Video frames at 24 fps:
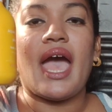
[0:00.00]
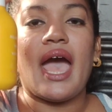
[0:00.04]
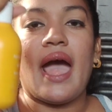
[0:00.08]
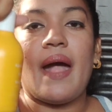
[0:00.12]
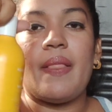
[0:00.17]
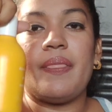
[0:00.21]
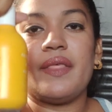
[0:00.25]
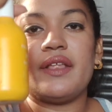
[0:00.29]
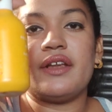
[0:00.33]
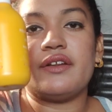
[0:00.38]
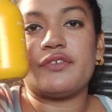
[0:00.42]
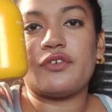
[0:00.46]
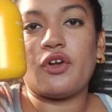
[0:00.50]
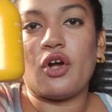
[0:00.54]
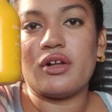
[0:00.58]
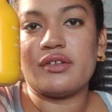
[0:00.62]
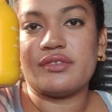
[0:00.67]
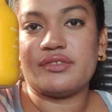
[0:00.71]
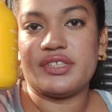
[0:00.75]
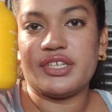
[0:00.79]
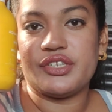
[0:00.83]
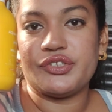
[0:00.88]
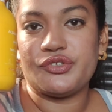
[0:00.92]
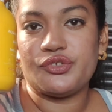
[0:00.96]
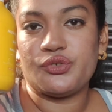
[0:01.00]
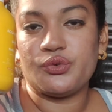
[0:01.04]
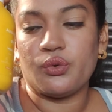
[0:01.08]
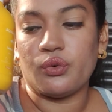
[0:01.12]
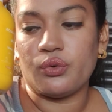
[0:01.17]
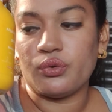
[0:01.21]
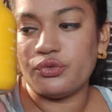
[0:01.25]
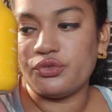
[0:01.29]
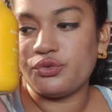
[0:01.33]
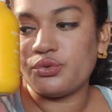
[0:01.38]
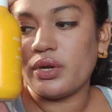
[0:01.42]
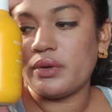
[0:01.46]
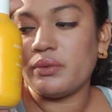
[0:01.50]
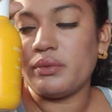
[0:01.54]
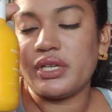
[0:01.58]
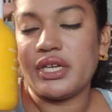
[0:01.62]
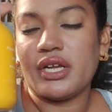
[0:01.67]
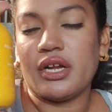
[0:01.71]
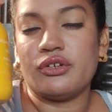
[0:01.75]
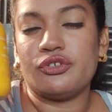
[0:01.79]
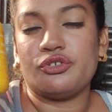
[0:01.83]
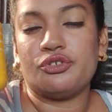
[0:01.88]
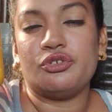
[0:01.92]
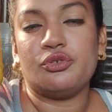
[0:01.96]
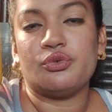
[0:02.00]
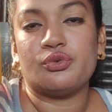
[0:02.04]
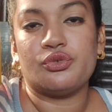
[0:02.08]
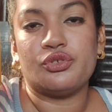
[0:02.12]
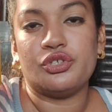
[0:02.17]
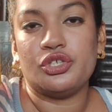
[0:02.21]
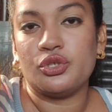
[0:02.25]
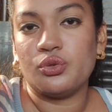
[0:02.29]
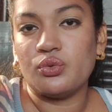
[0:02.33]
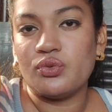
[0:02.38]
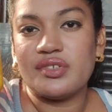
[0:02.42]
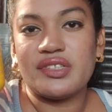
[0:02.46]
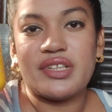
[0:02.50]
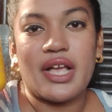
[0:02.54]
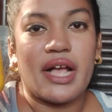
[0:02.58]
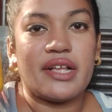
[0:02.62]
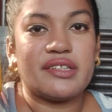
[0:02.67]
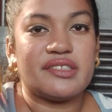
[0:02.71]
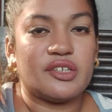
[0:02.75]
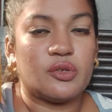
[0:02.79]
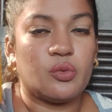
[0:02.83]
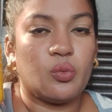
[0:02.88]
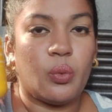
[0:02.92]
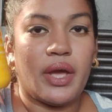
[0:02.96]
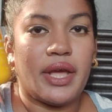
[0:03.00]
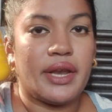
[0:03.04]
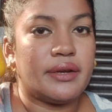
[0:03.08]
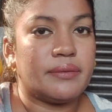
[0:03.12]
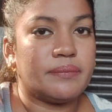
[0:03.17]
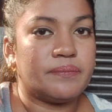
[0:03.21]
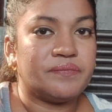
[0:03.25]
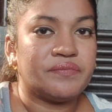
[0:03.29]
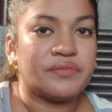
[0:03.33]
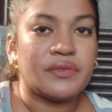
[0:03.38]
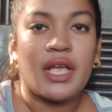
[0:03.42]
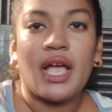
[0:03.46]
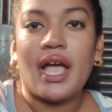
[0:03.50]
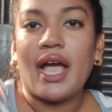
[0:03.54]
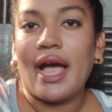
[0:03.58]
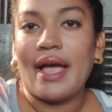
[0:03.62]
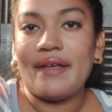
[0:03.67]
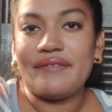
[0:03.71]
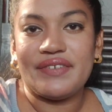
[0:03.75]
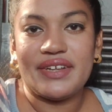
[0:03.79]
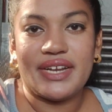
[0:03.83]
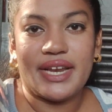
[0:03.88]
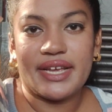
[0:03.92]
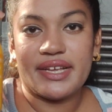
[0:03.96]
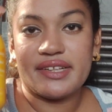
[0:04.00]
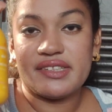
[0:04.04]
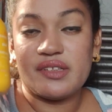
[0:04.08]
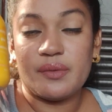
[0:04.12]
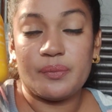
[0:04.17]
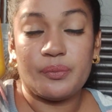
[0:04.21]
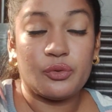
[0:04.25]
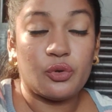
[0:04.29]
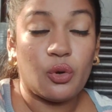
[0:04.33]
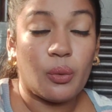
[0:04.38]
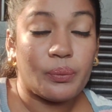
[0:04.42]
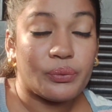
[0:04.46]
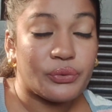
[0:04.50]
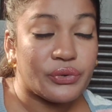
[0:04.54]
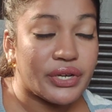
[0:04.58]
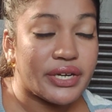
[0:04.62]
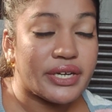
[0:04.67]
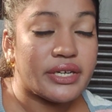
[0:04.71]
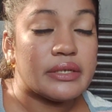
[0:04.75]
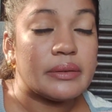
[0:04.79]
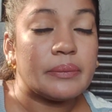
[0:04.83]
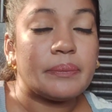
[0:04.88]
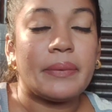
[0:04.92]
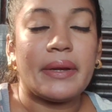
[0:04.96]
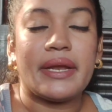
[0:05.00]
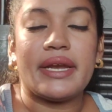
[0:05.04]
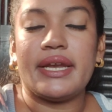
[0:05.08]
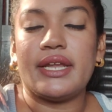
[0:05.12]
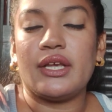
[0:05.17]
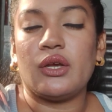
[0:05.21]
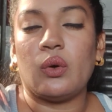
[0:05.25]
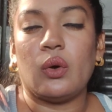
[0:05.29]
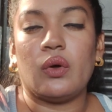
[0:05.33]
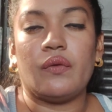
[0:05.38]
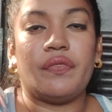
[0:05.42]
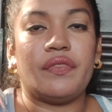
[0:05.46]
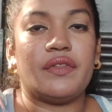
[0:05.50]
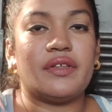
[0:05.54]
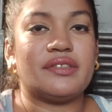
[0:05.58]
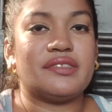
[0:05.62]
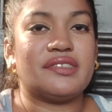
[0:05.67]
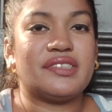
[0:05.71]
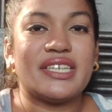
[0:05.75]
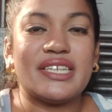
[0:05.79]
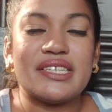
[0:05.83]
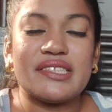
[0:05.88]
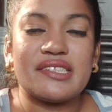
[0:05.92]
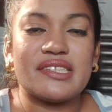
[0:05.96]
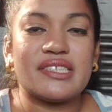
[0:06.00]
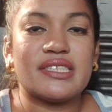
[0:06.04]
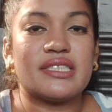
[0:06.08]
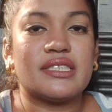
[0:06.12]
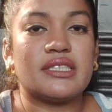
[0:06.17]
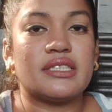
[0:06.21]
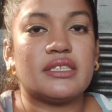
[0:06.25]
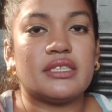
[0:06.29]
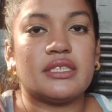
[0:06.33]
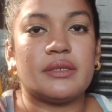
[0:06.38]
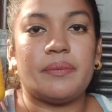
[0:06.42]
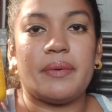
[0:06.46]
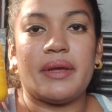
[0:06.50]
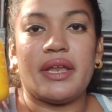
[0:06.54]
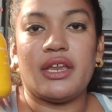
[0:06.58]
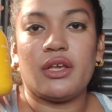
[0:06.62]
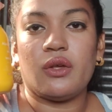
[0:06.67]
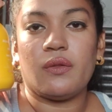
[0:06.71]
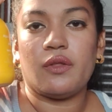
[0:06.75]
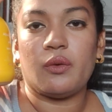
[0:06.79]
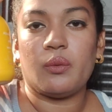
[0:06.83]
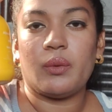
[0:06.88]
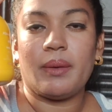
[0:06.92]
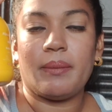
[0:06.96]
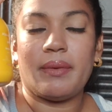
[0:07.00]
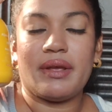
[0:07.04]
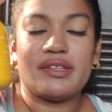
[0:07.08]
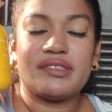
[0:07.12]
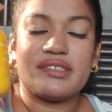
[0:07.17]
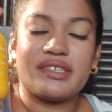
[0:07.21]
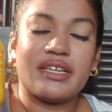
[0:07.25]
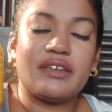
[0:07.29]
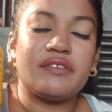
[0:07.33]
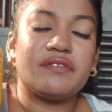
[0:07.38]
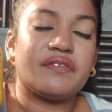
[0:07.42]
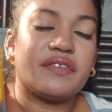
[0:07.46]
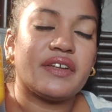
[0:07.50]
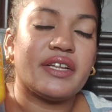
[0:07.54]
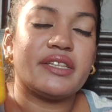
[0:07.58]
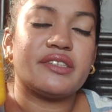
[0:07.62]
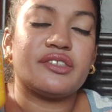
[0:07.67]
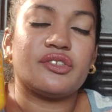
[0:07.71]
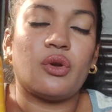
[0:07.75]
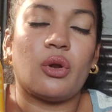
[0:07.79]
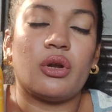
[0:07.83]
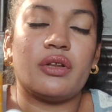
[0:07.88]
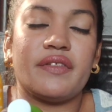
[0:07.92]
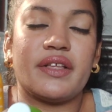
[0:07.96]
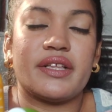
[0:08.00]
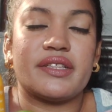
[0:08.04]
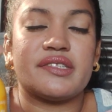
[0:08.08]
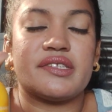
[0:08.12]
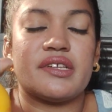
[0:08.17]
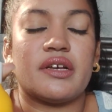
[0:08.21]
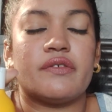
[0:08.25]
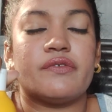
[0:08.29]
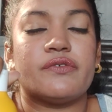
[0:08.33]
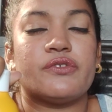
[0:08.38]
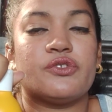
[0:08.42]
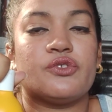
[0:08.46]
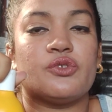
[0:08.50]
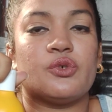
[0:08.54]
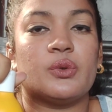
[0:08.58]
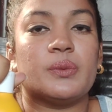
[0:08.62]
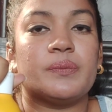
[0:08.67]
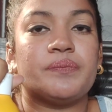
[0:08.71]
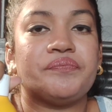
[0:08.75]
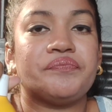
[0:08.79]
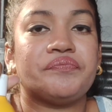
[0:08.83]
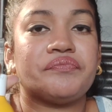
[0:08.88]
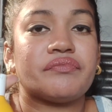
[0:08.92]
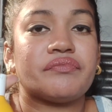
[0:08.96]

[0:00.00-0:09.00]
and then of course these two also i will continue to use as and when i feel like it's appropriate depending on the season depending on the way my skin feels and all that stuff so